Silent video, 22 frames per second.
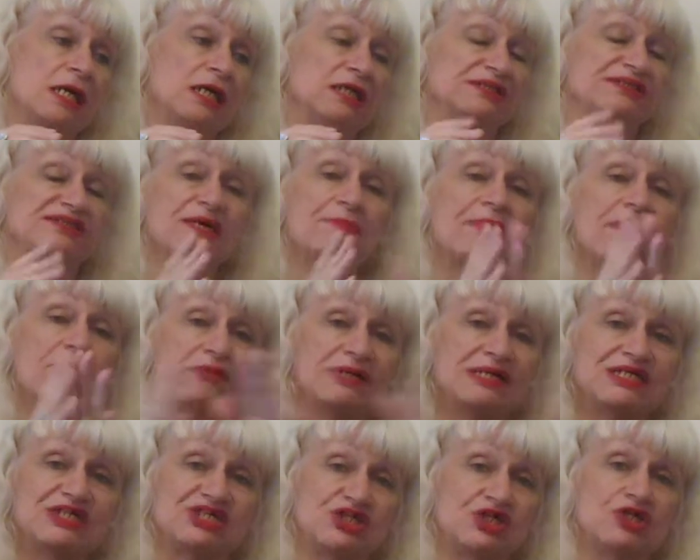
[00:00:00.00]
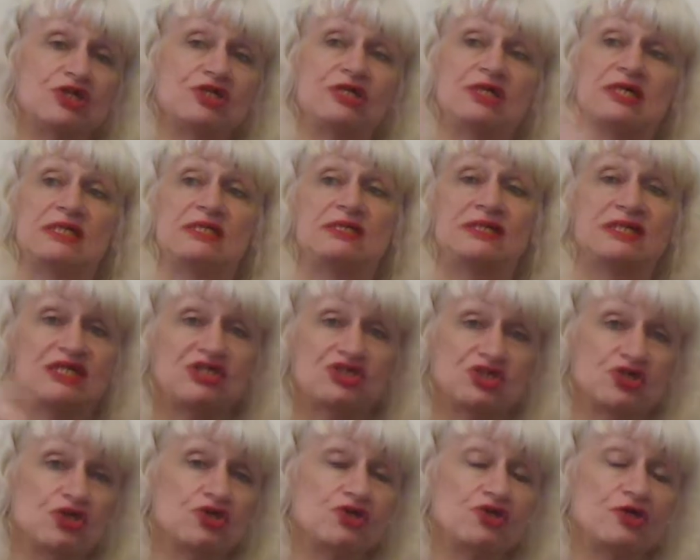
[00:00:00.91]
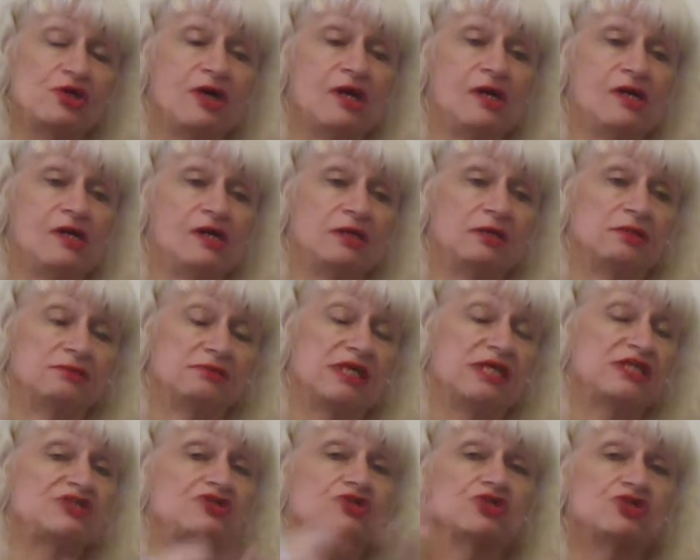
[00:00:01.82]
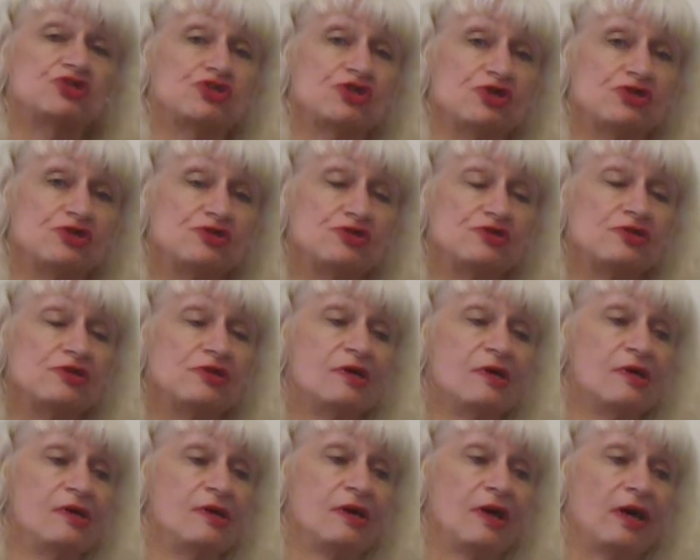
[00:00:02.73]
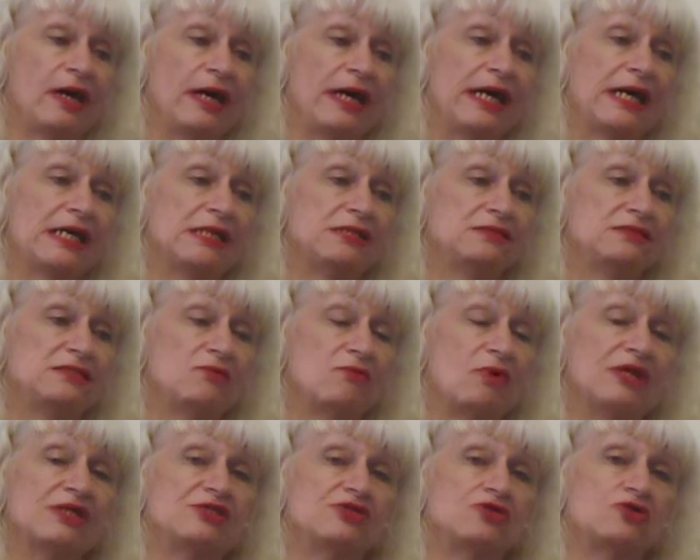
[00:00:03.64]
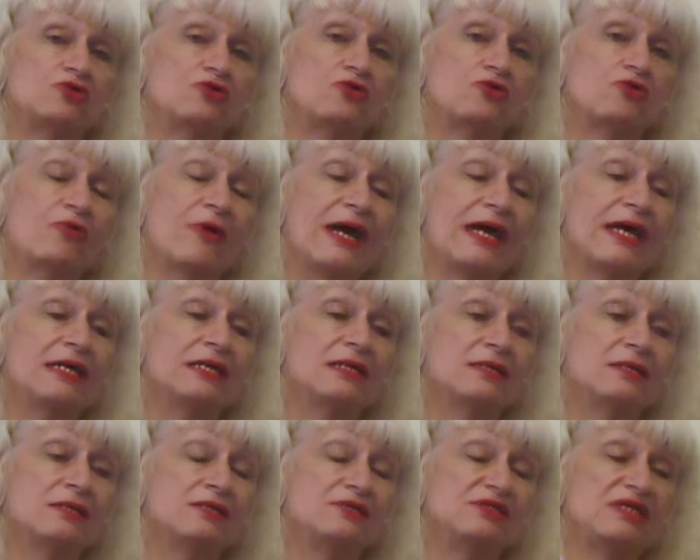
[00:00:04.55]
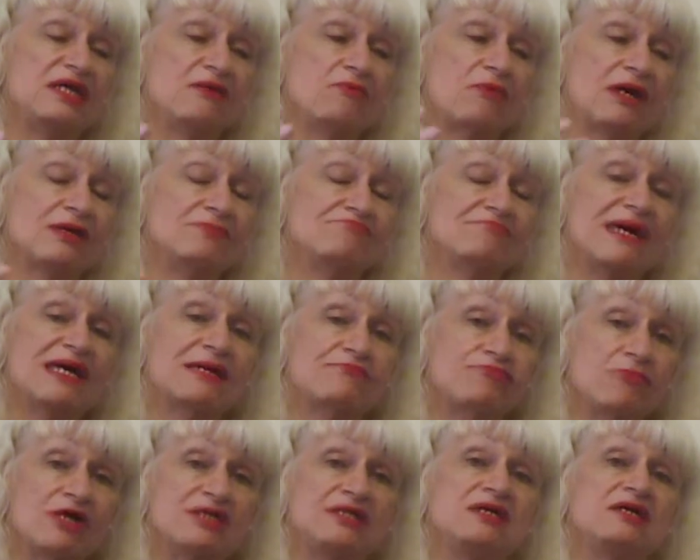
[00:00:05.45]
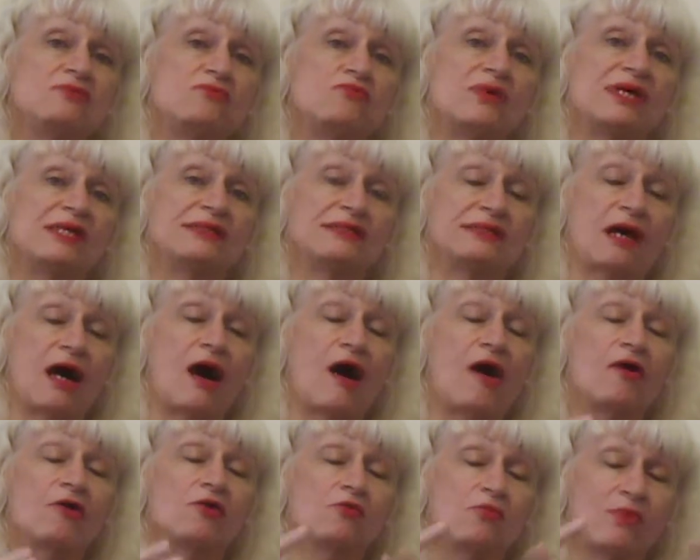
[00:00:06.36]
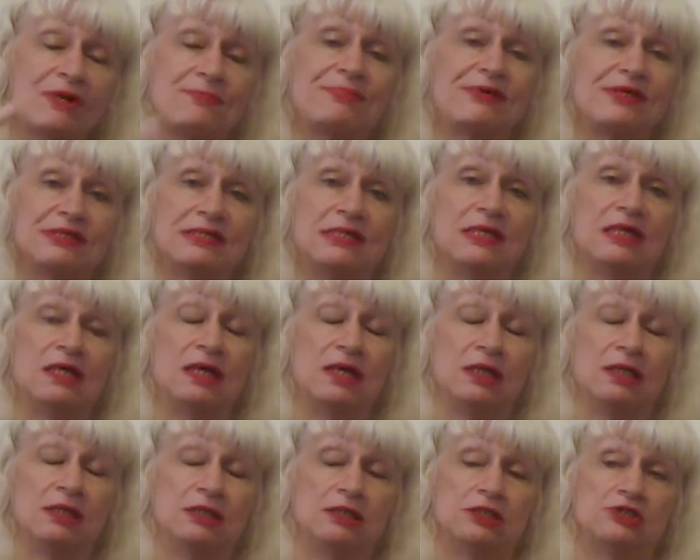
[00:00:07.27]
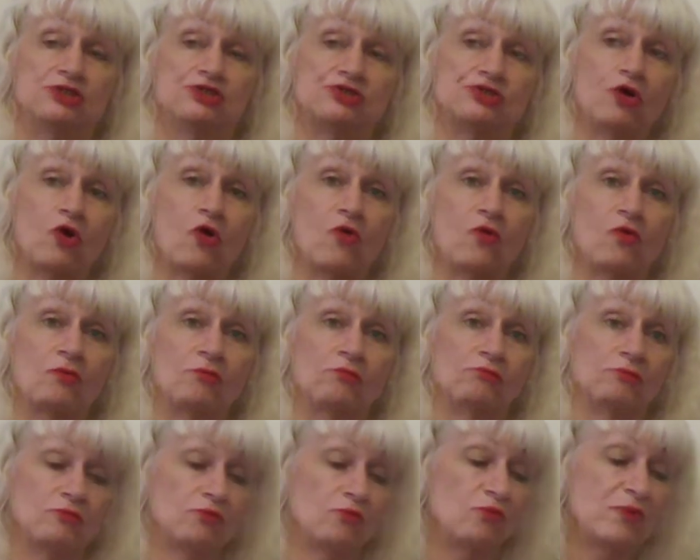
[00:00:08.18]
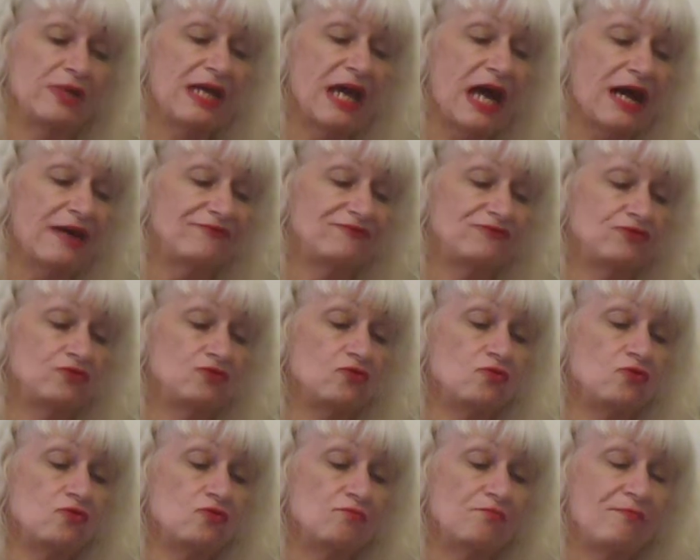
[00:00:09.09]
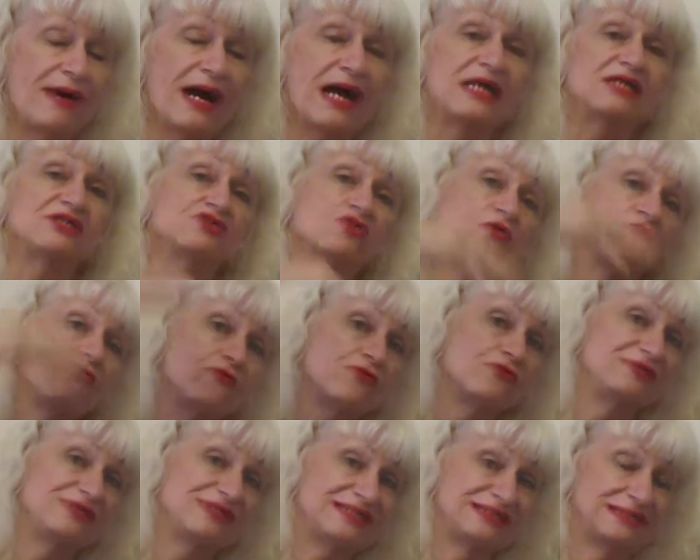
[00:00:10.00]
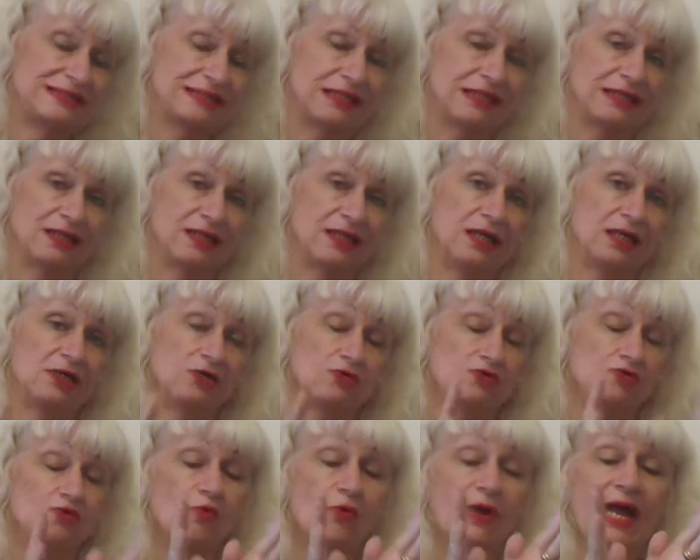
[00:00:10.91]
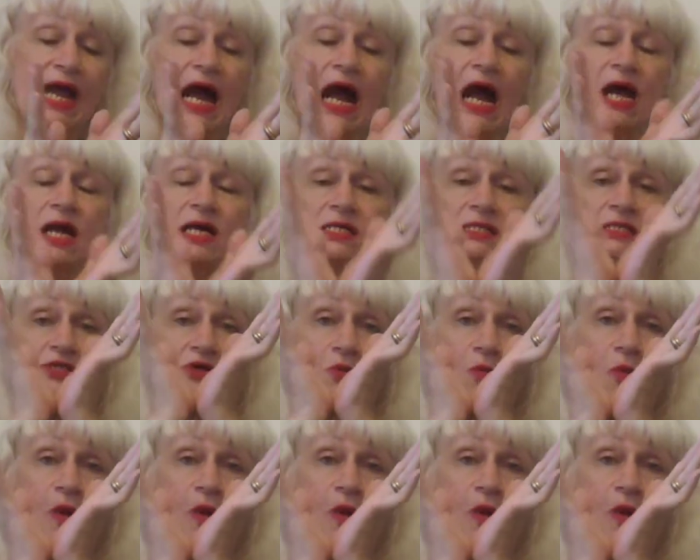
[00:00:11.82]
separation in nation, destruction, and they want to make money with our weapon. So we have to pass over this thing. We are in the